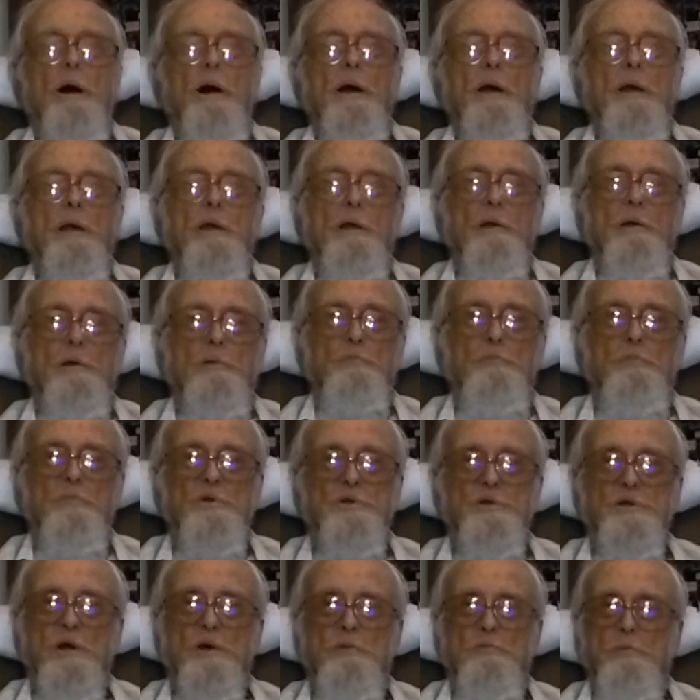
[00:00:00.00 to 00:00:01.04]
by,
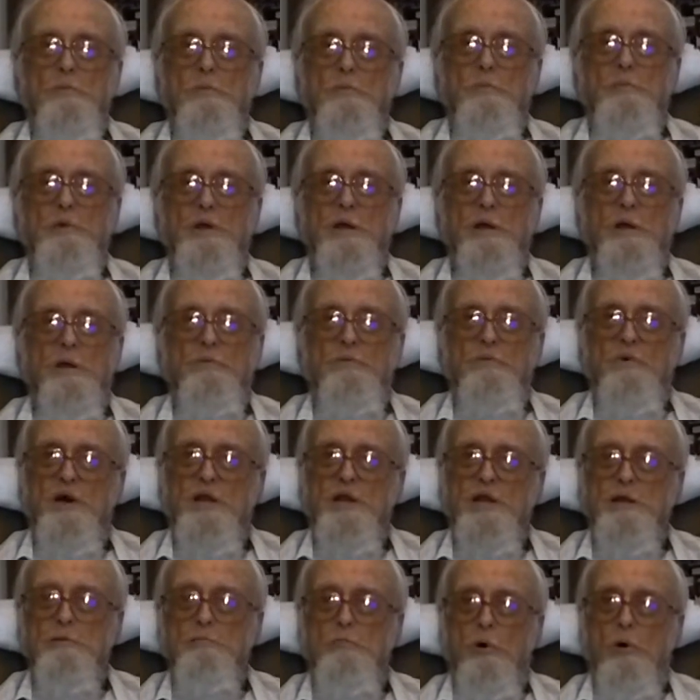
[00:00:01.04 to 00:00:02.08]
some big
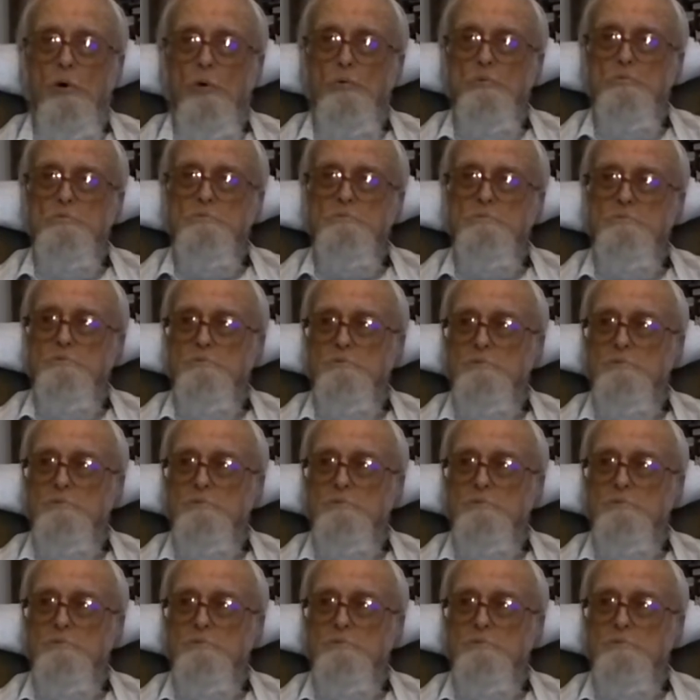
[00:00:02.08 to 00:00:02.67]
funny boat.